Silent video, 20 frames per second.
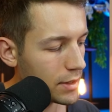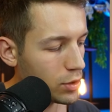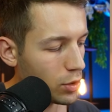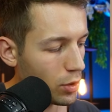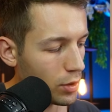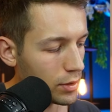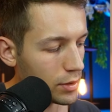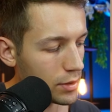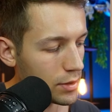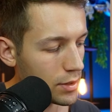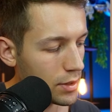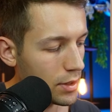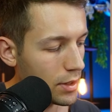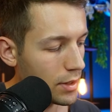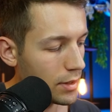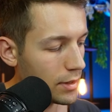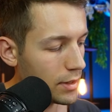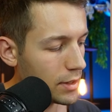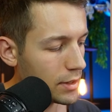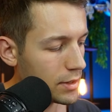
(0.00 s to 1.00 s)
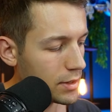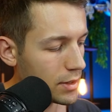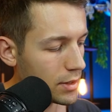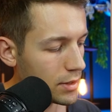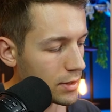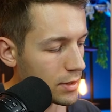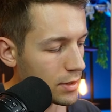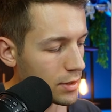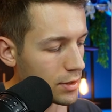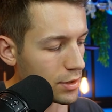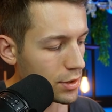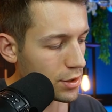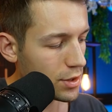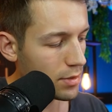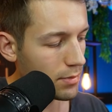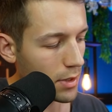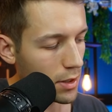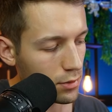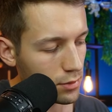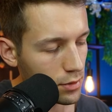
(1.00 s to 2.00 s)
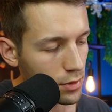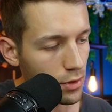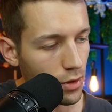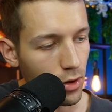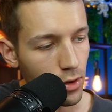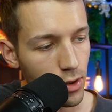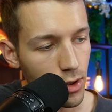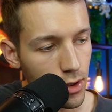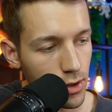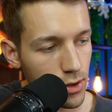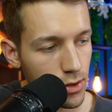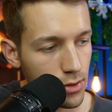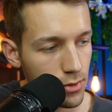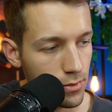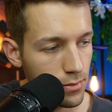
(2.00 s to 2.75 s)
tons. This is such amount in dollars.